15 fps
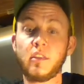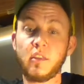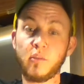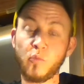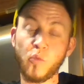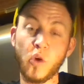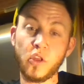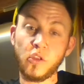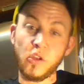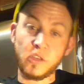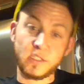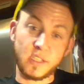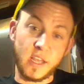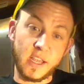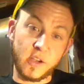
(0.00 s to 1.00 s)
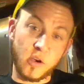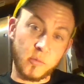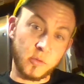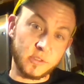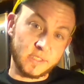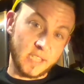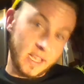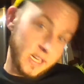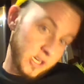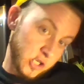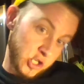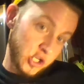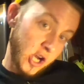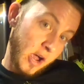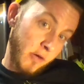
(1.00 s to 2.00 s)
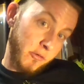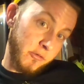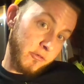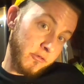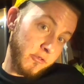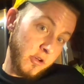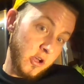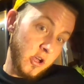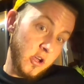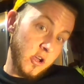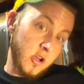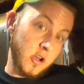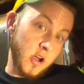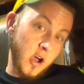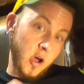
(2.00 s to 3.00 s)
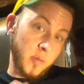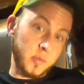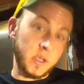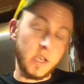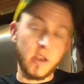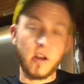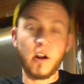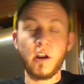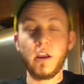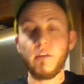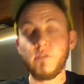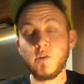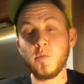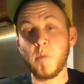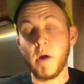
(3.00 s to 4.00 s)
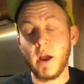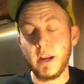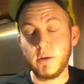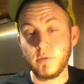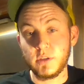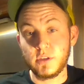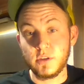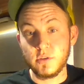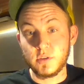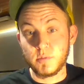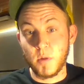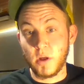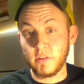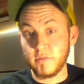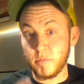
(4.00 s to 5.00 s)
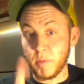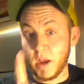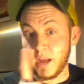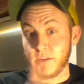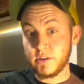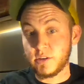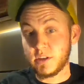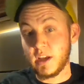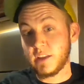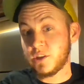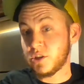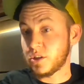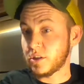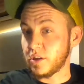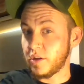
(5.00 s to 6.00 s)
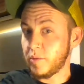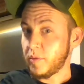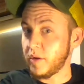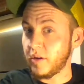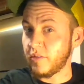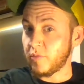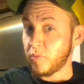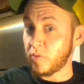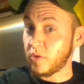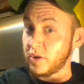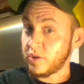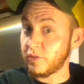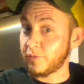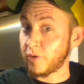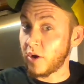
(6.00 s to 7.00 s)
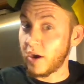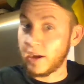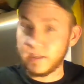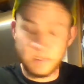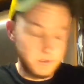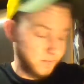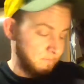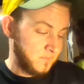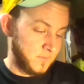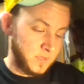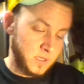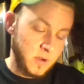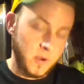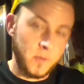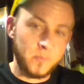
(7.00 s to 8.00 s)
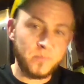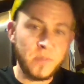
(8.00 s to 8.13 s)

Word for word: what looks like almost like a shelf up here if you bind with too small of a binder. So that's just a little bit of a pointer for us. So